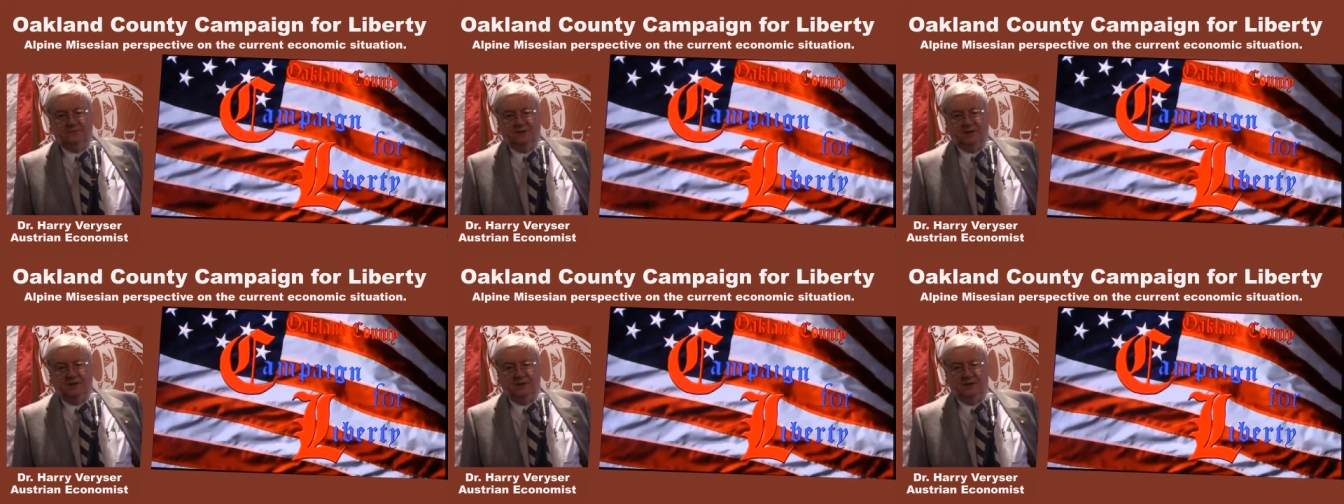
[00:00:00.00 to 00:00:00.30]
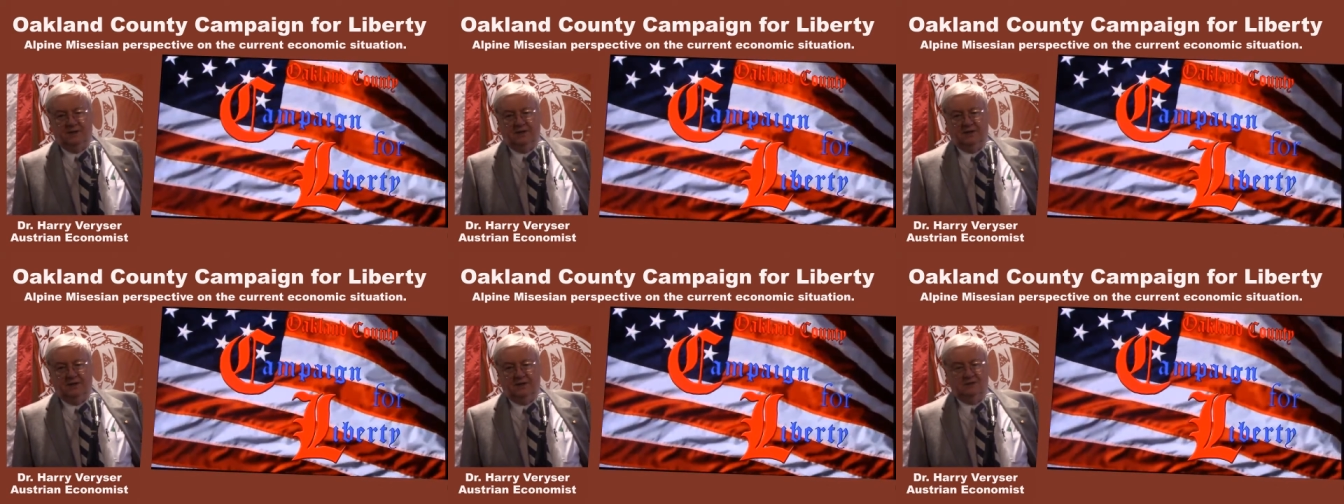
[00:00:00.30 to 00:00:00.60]

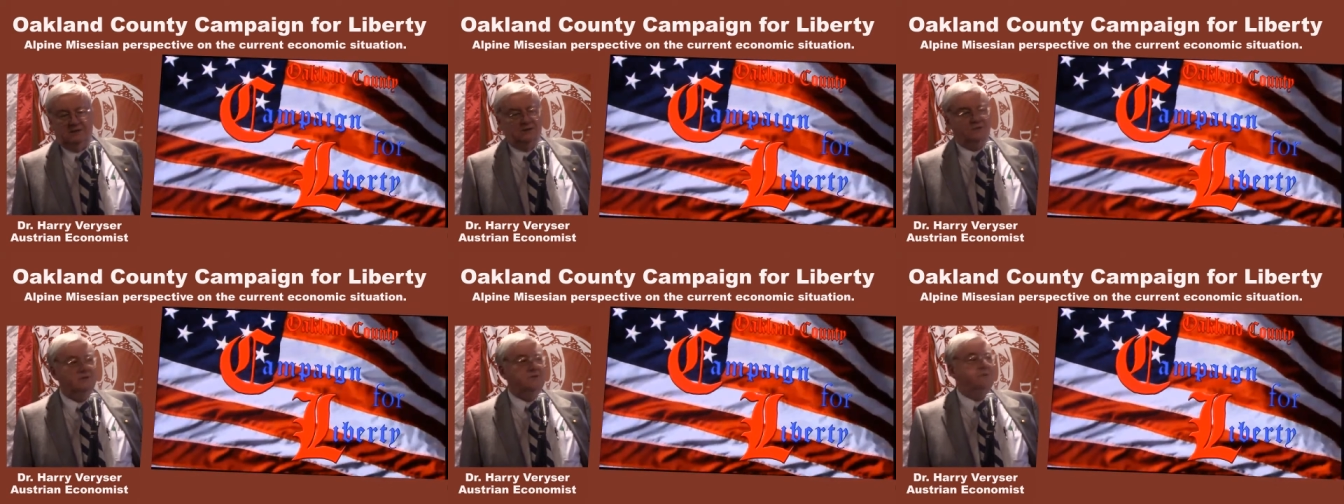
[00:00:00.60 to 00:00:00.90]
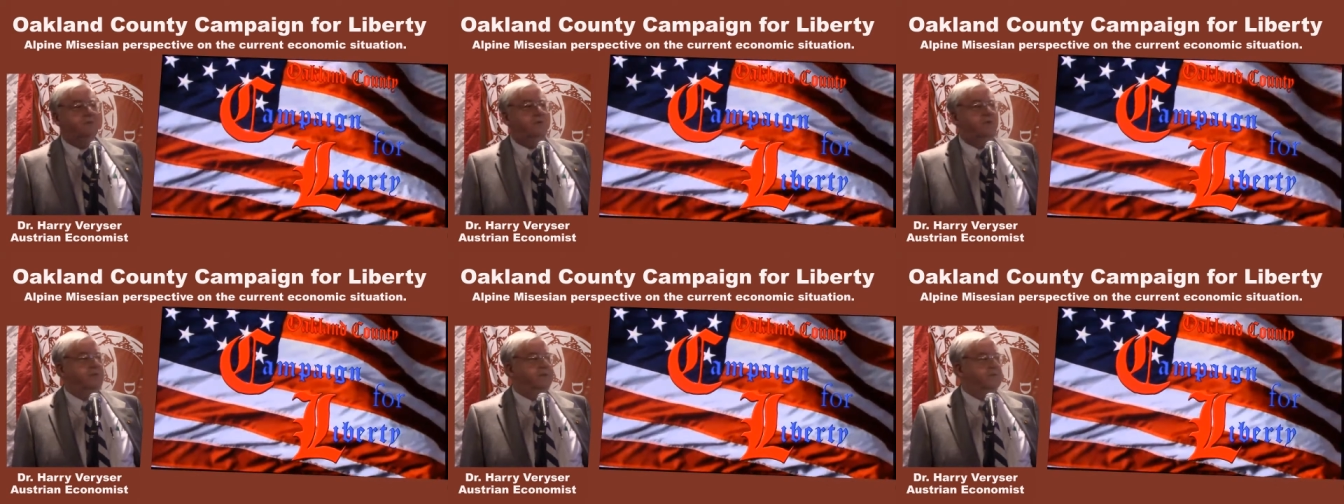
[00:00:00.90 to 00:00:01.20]
okay and this
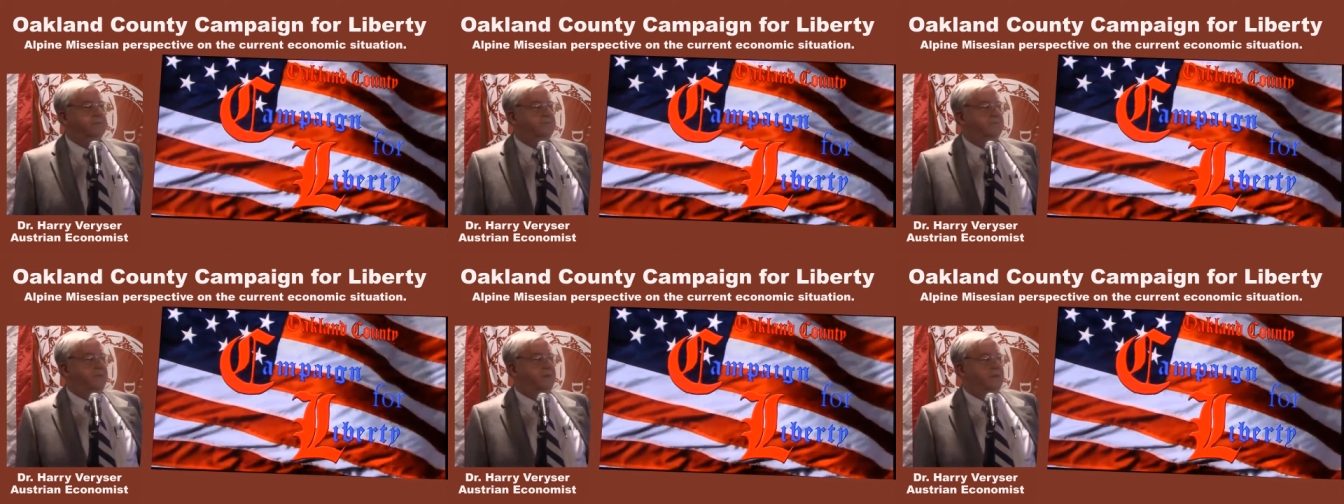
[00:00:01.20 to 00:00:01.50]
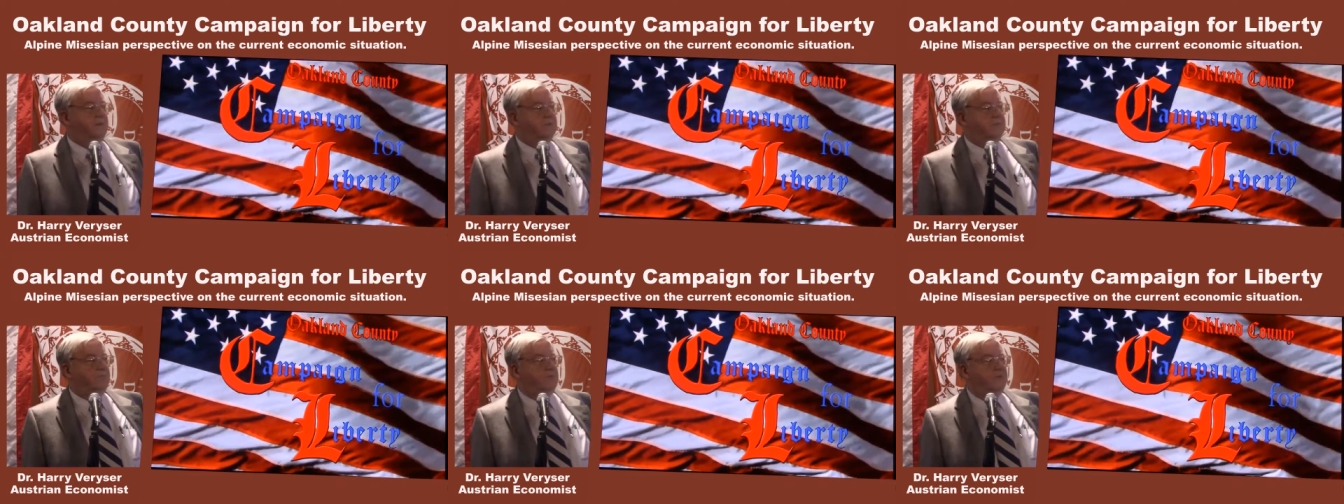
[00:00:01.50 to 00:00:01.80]
is one of the
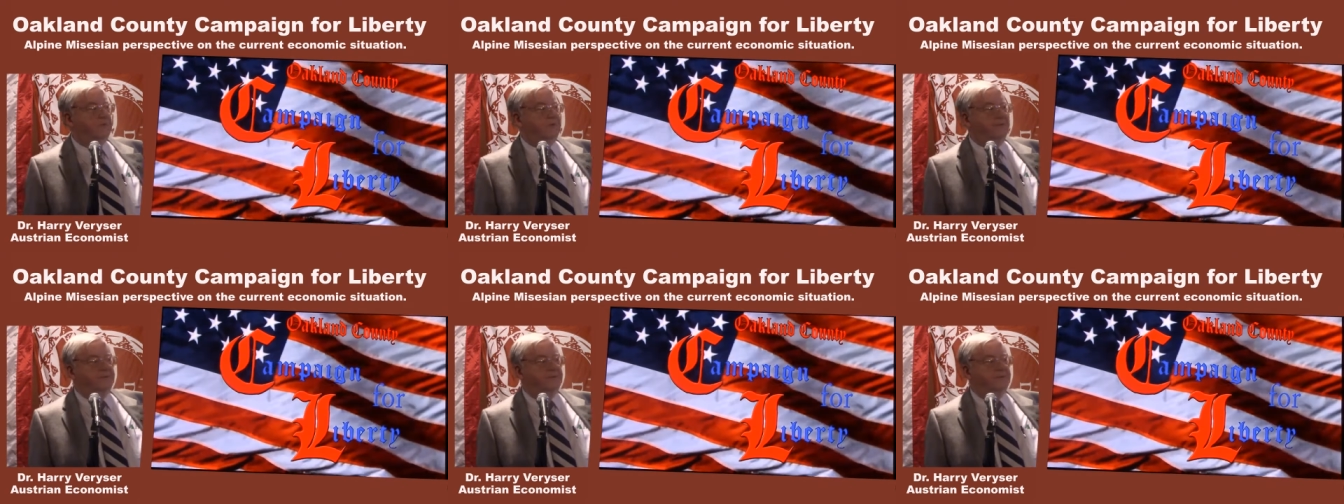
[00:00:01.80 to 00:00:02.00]
uh, one of